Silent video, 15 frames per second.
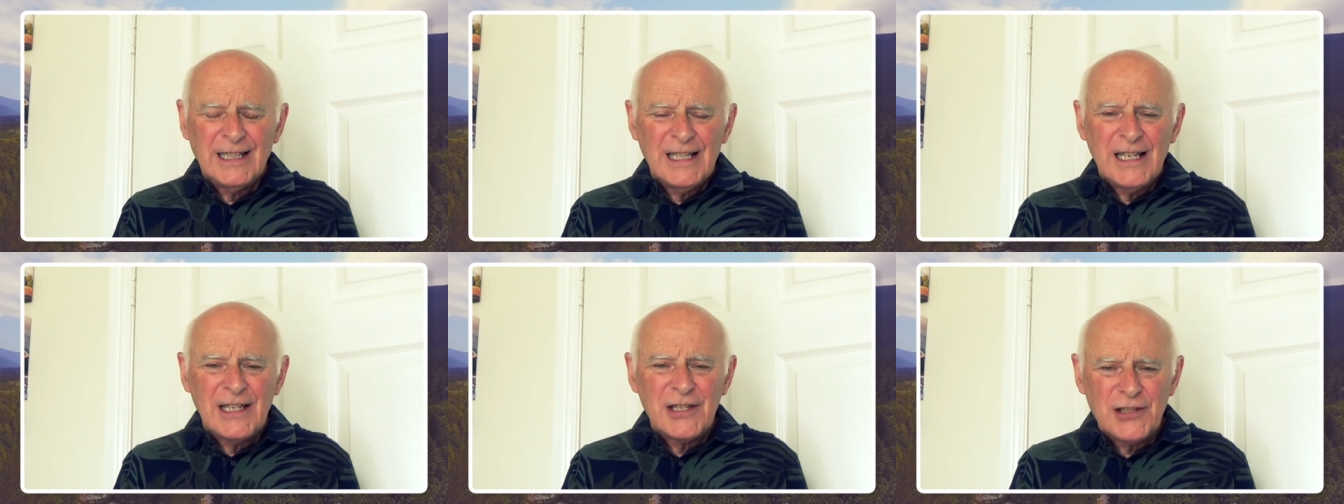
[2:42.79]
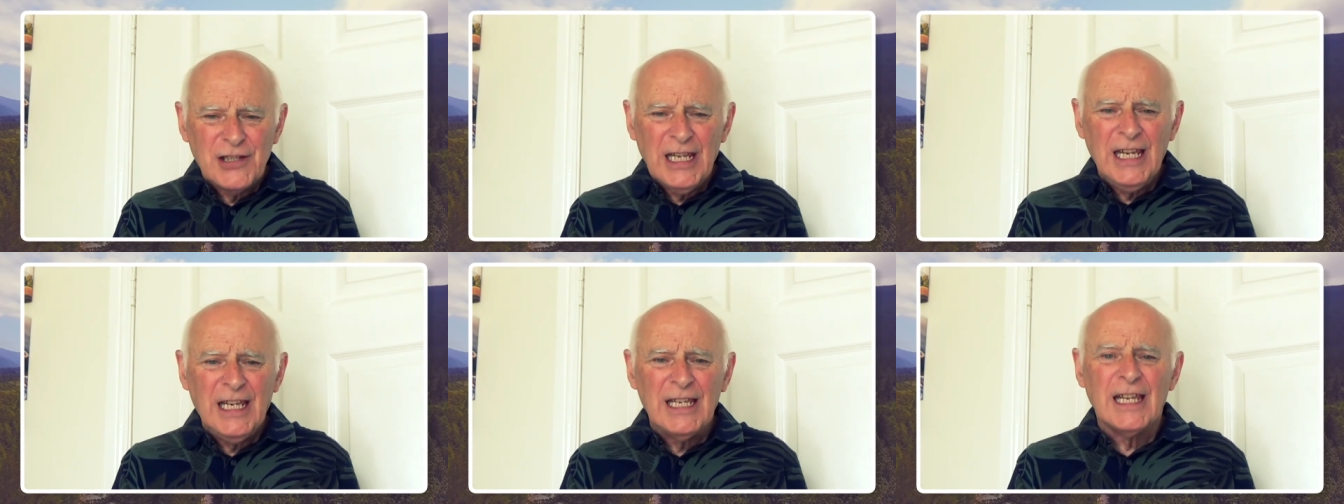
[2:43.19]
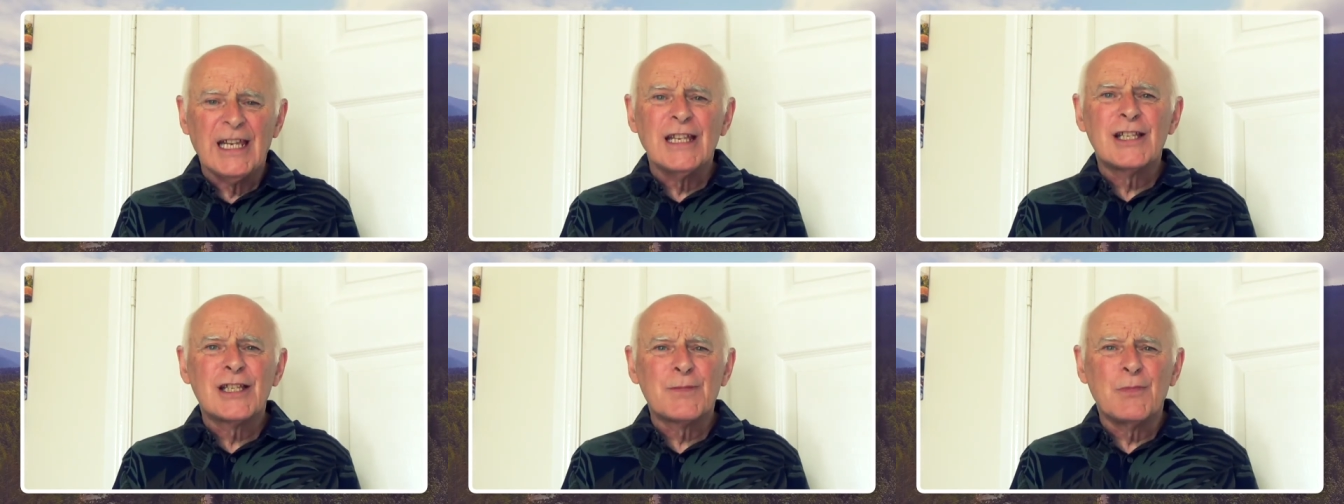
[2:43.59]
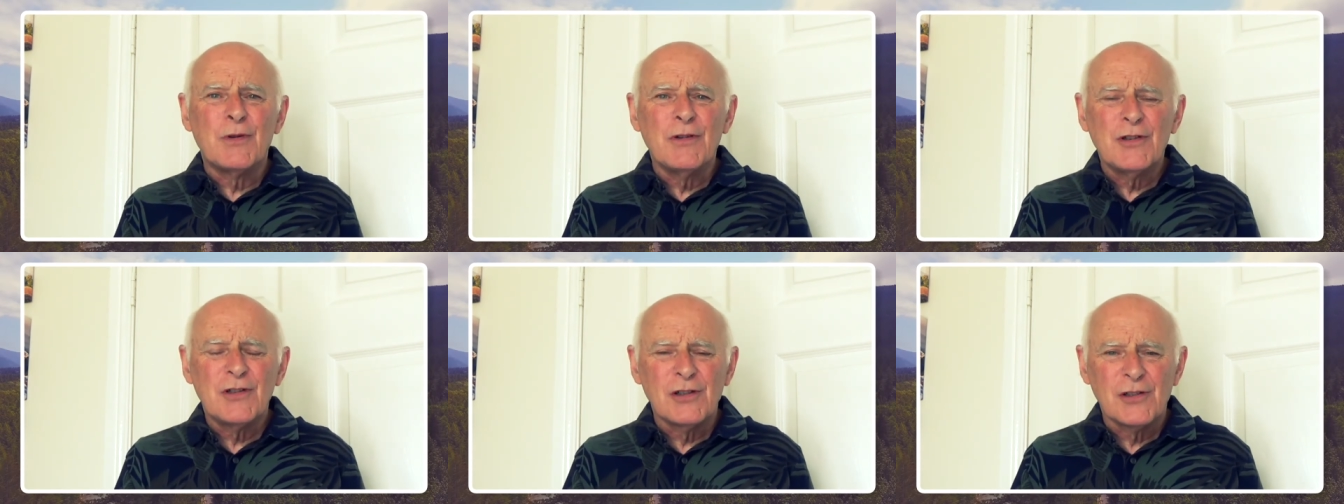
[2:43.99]
is thinking in
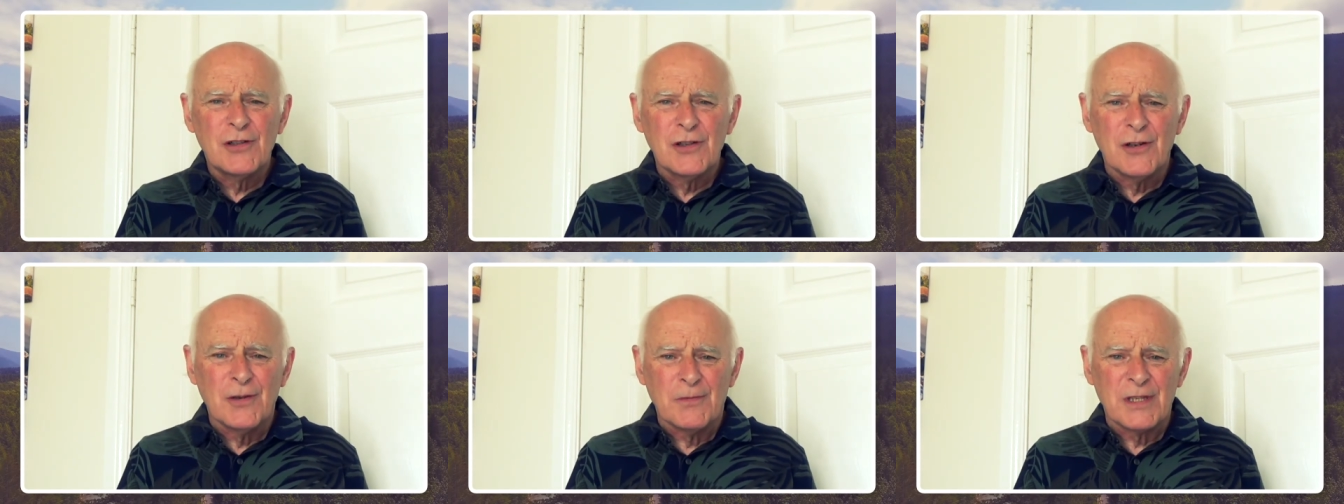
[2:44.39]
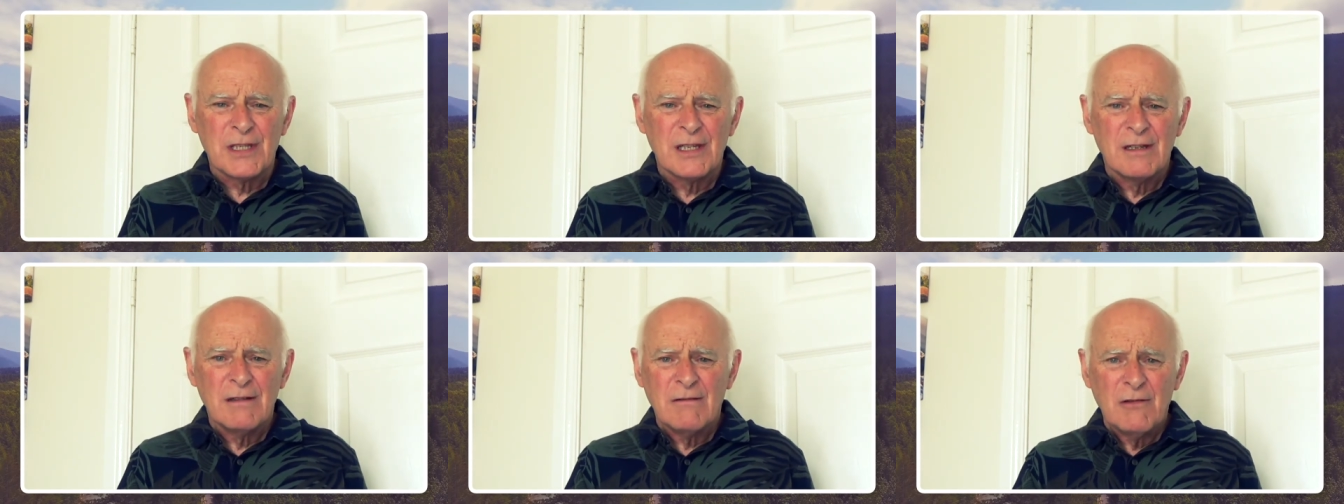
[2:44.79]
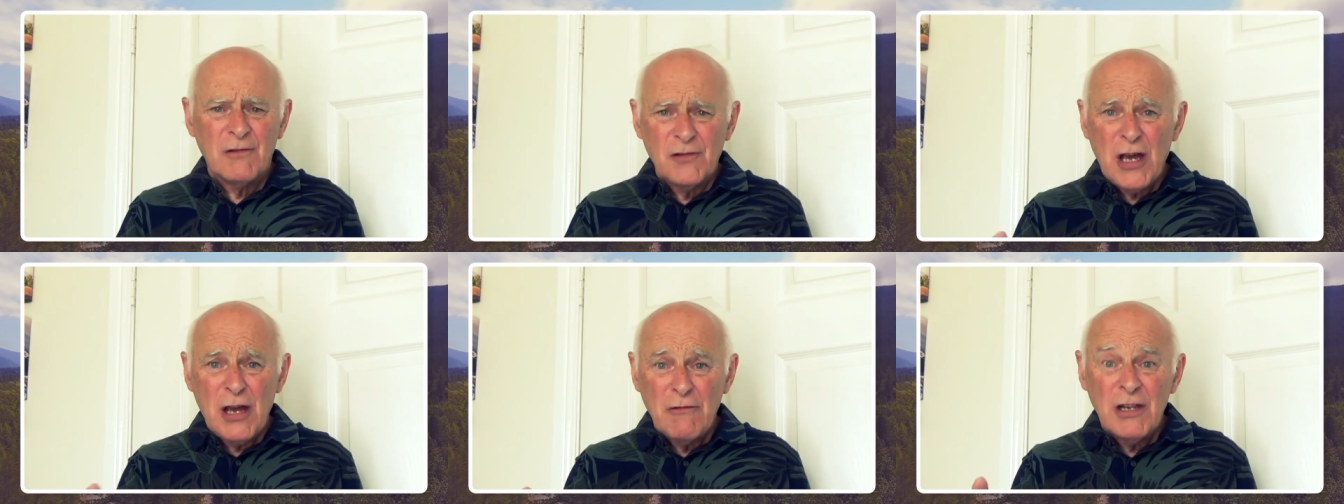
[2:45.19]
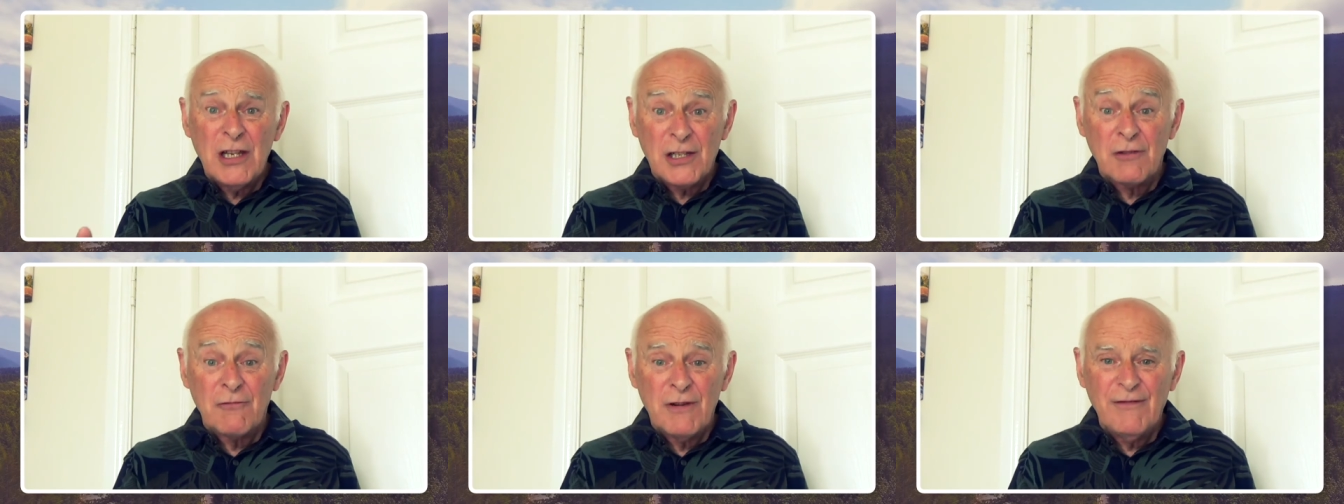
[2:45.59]
spiritual terms. There is
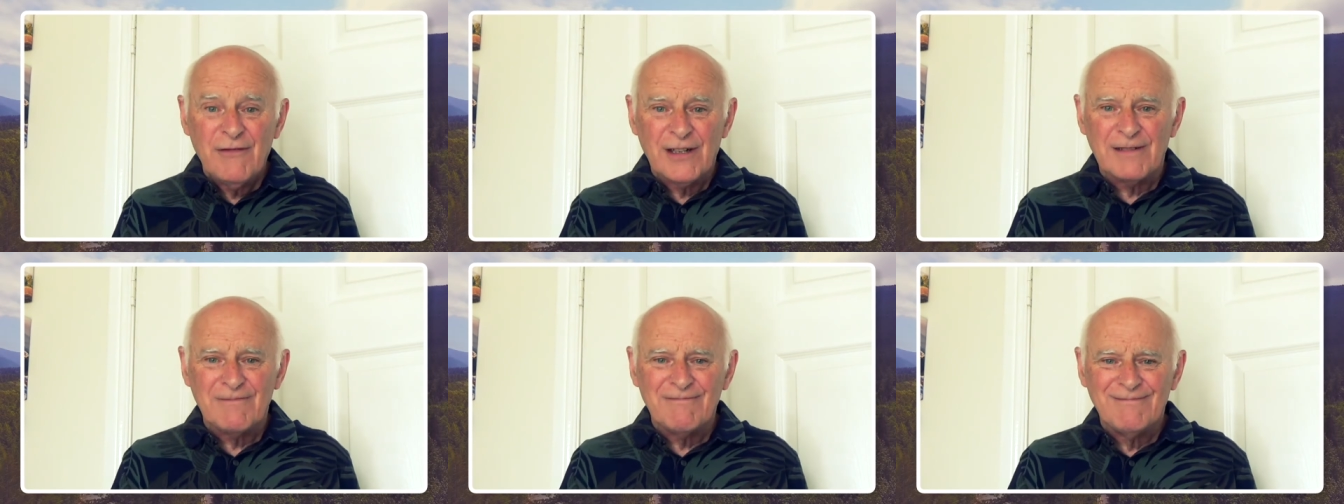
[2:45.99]
a river.